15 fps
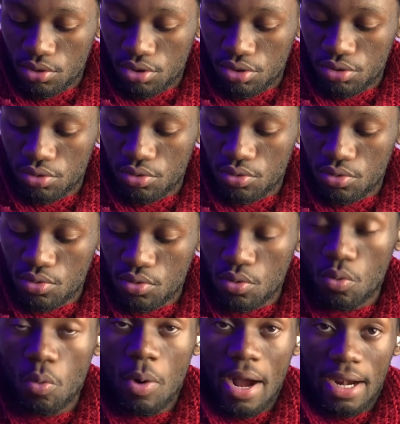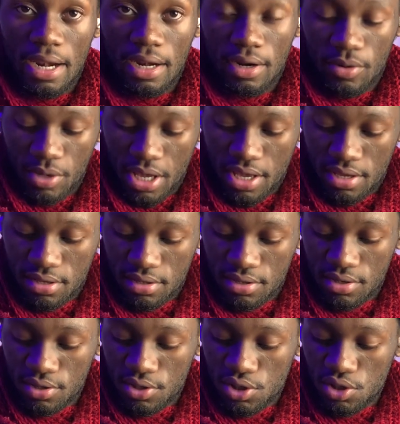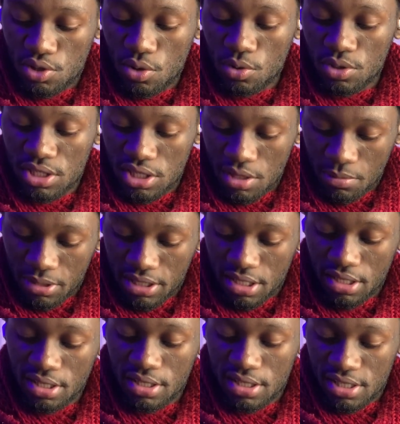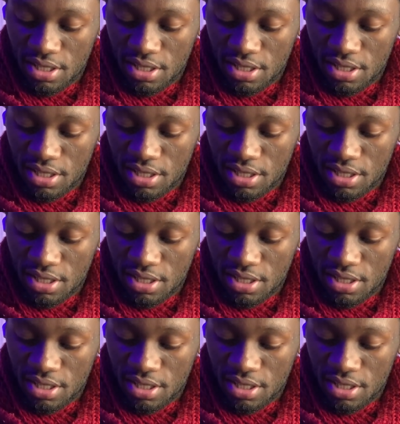2, 1, okay? So simultaneous,